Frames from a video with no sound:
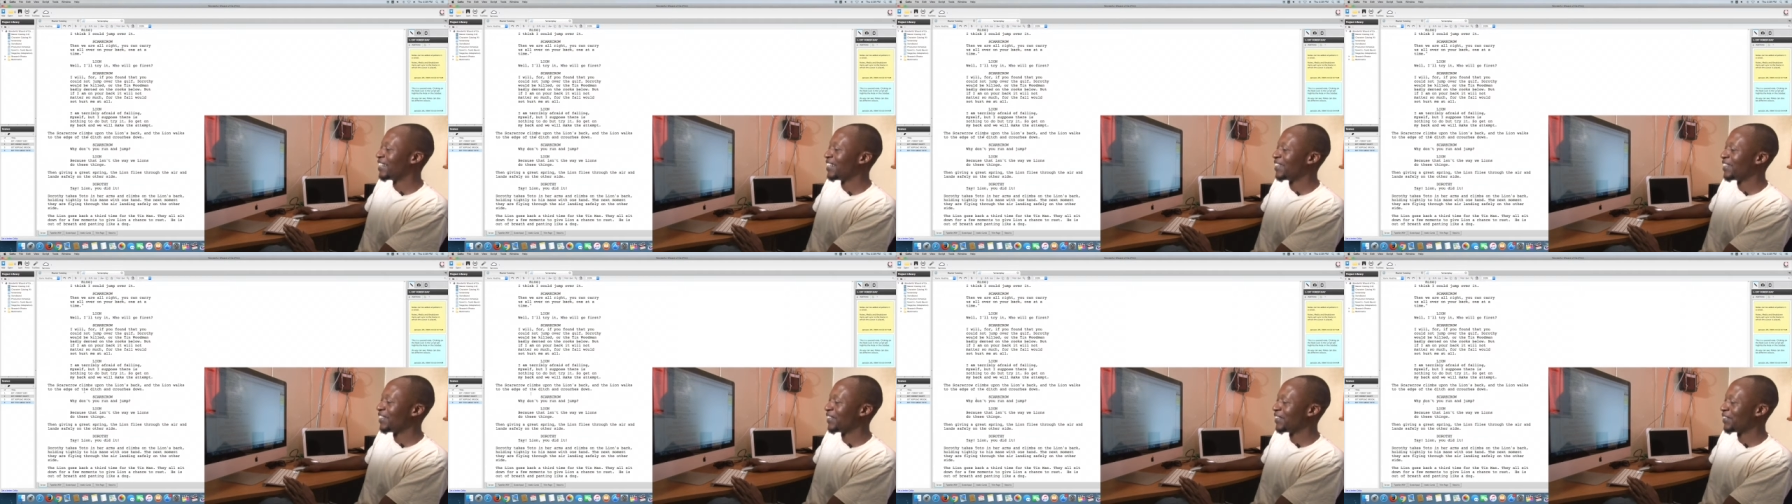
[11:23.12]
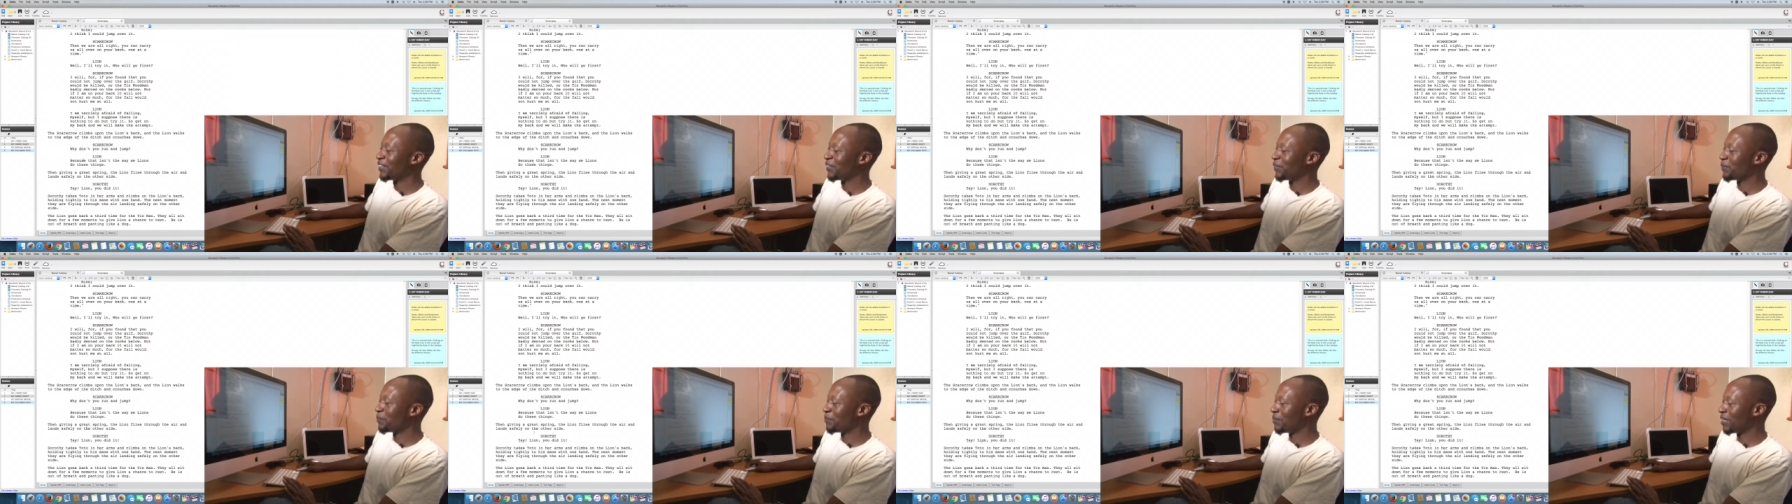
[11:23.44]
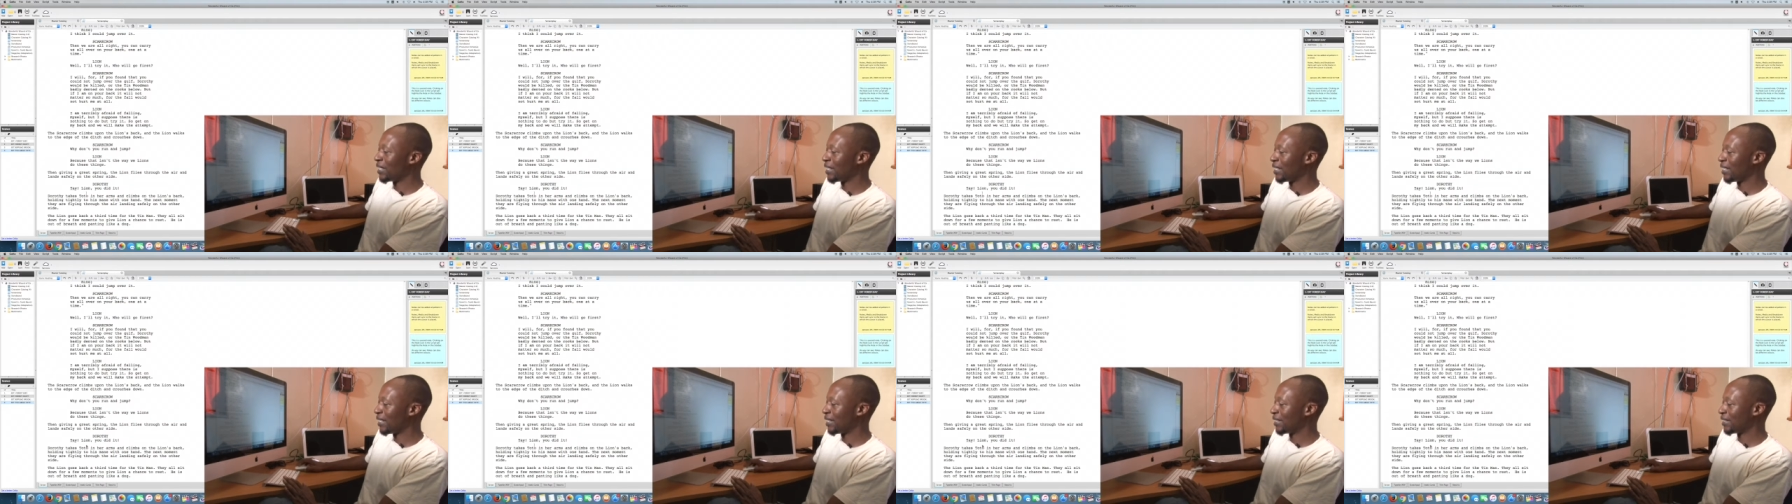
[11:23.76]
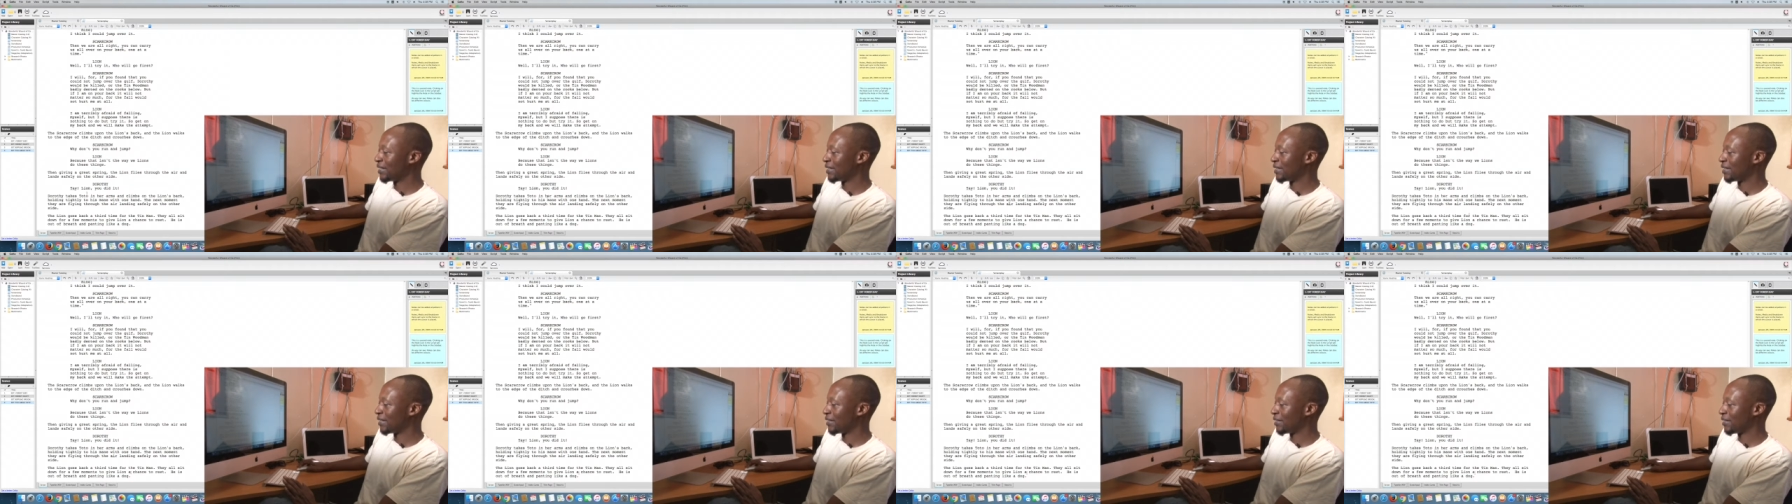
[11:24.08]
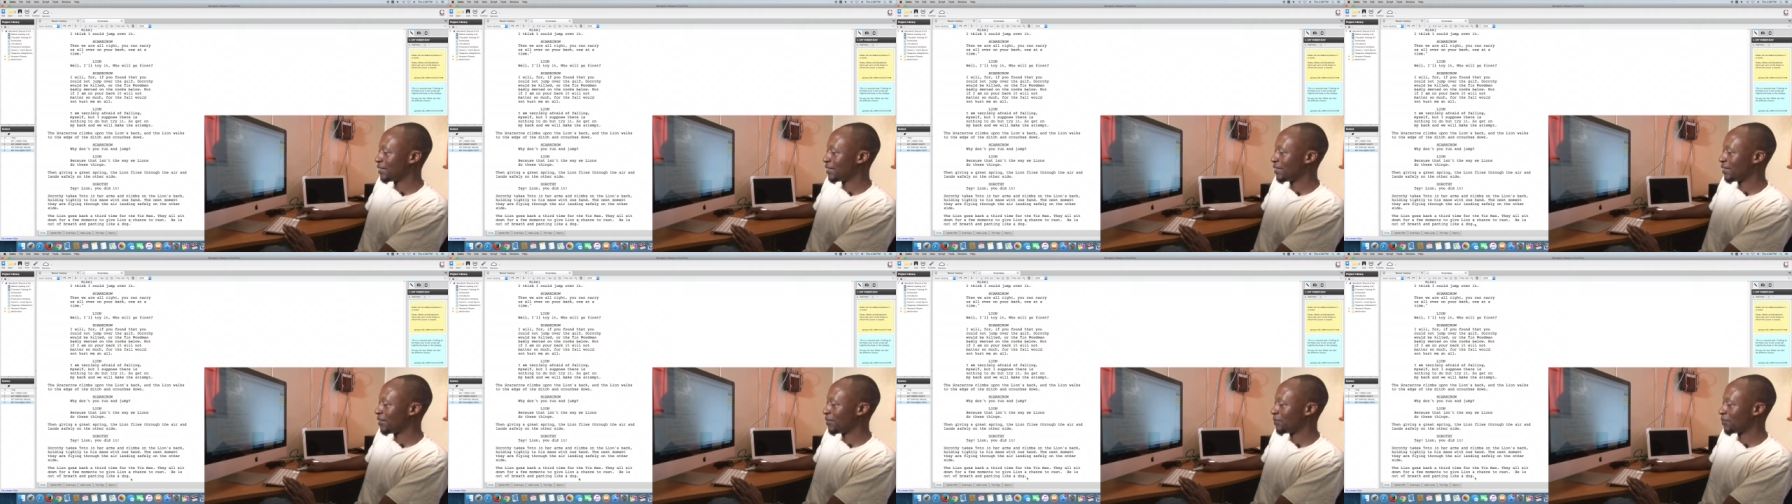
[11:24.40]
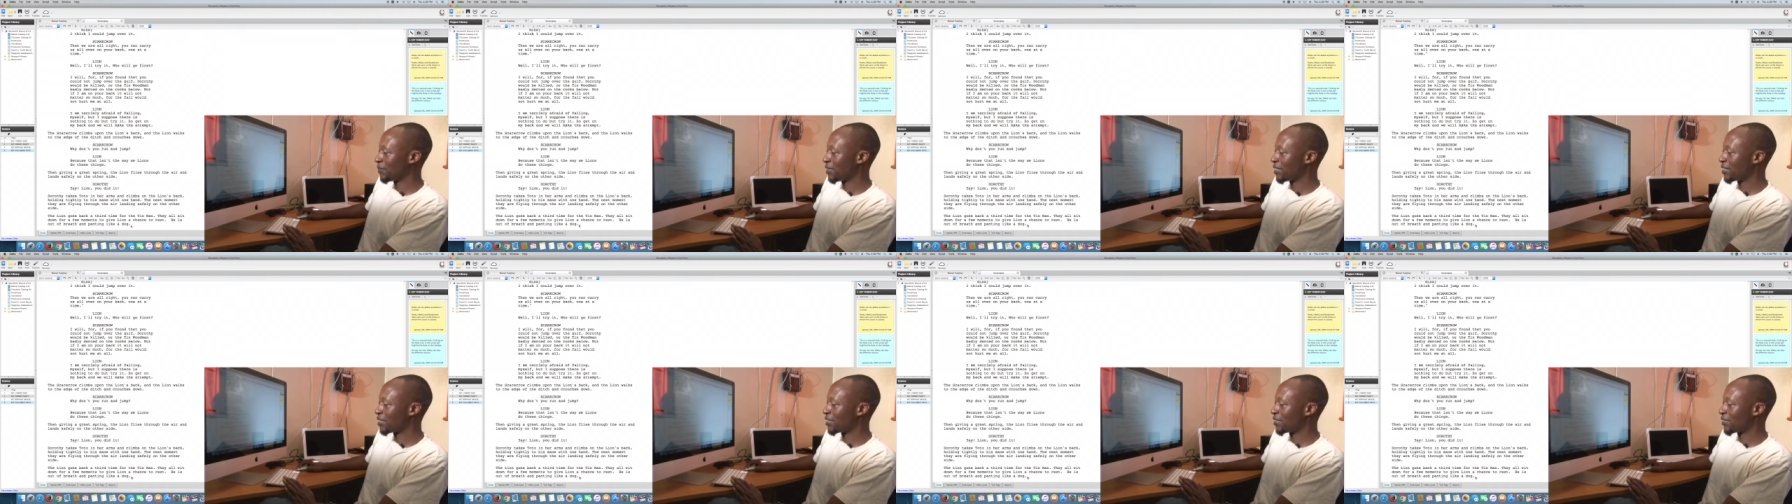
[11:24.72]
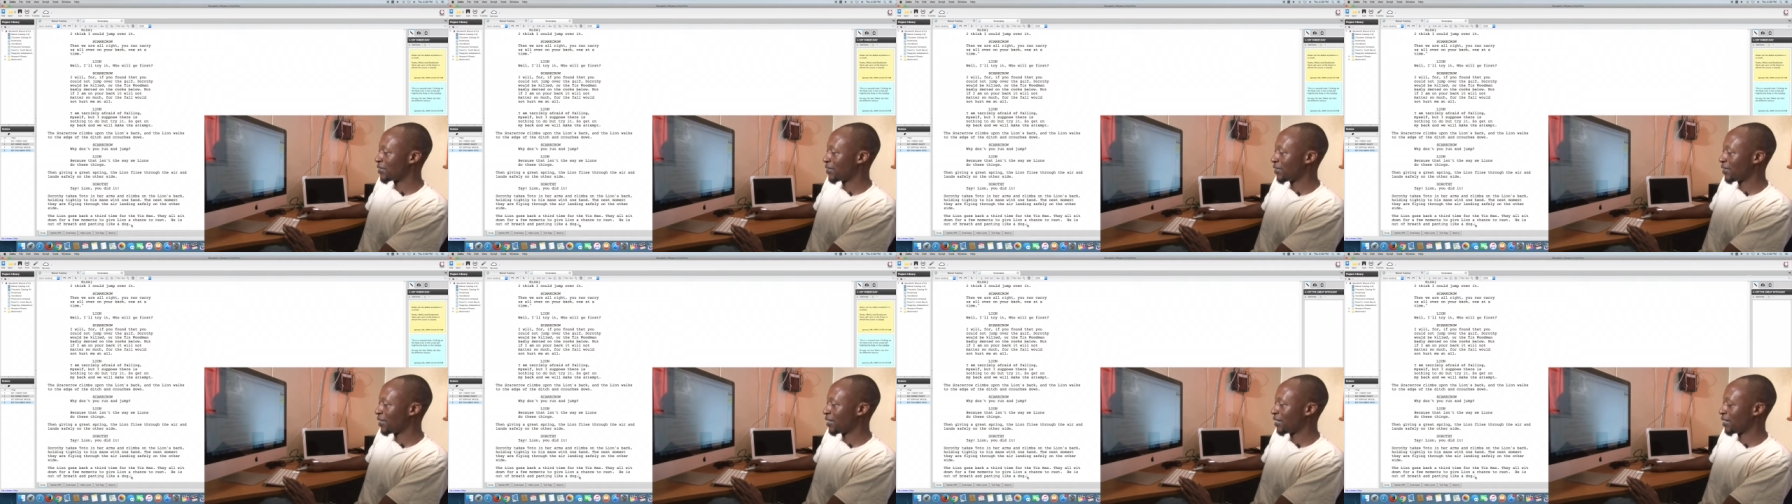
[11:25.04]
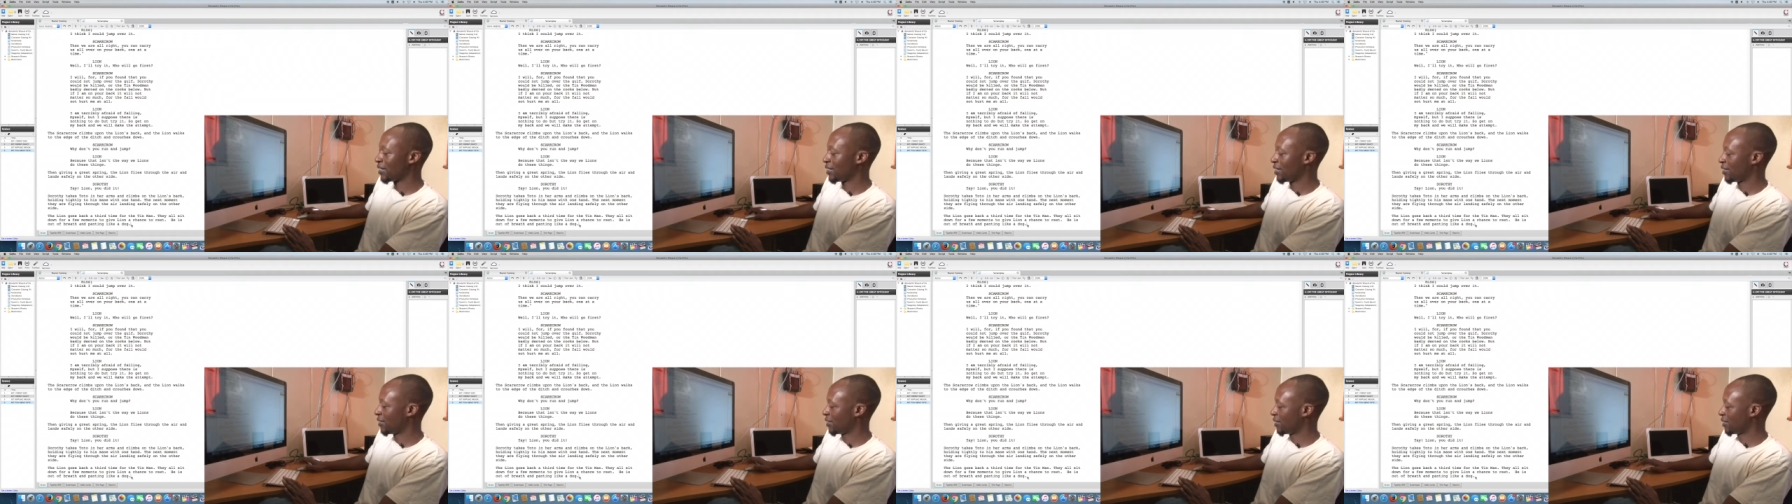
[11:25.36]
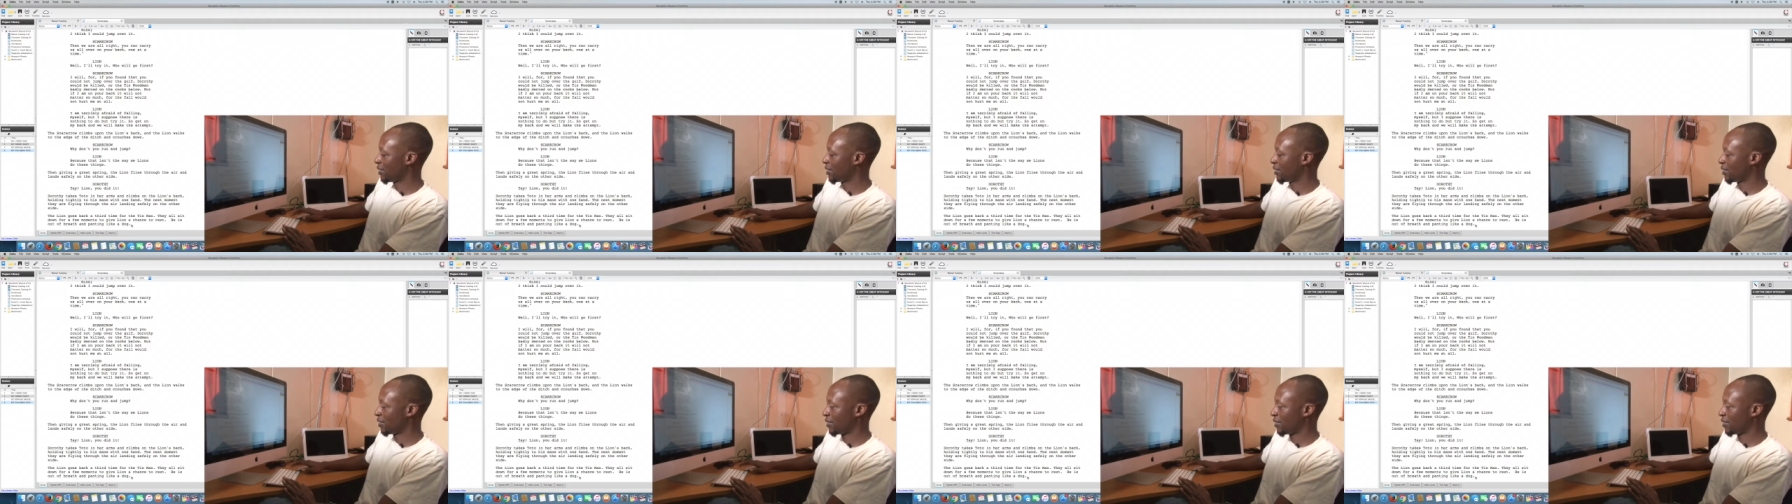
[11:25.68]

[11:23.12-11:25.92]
Oh man, I'm destroying it.